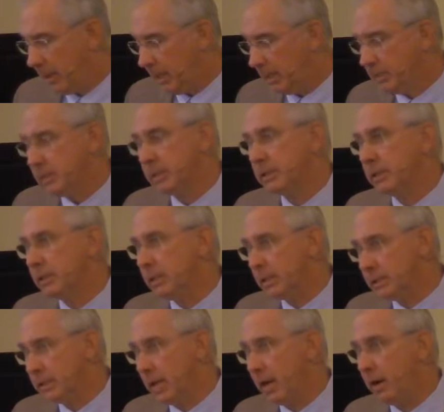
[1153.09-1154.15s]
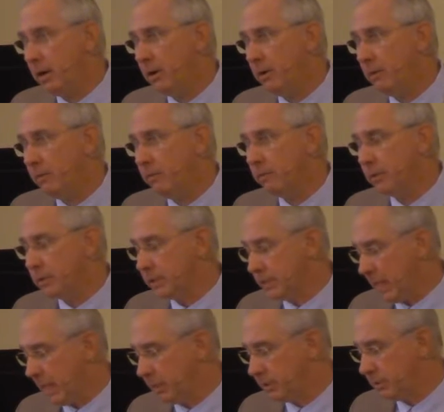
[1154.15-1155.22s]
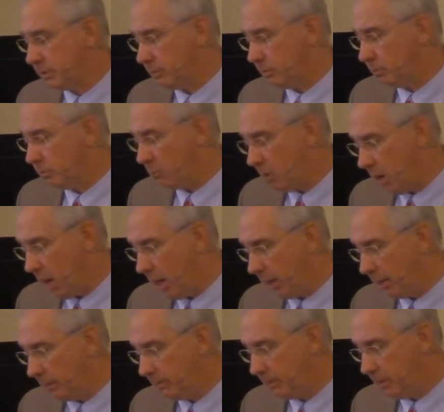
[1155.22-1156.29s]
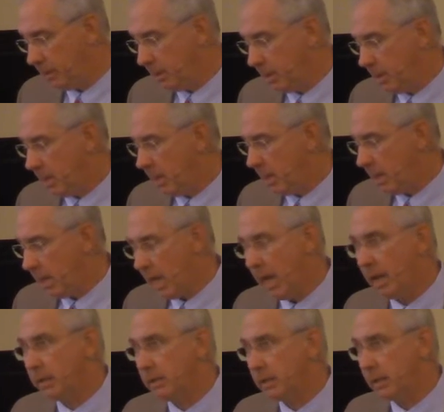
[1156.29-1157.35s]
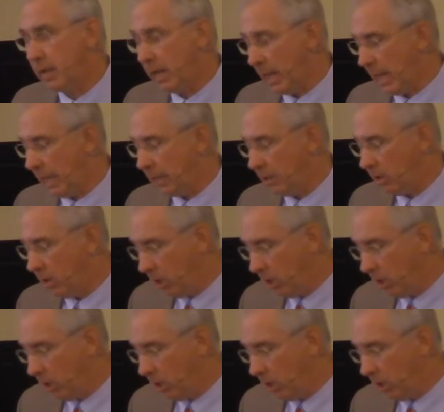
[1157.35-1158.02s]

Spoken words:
Is the desire for sex wrong? Not at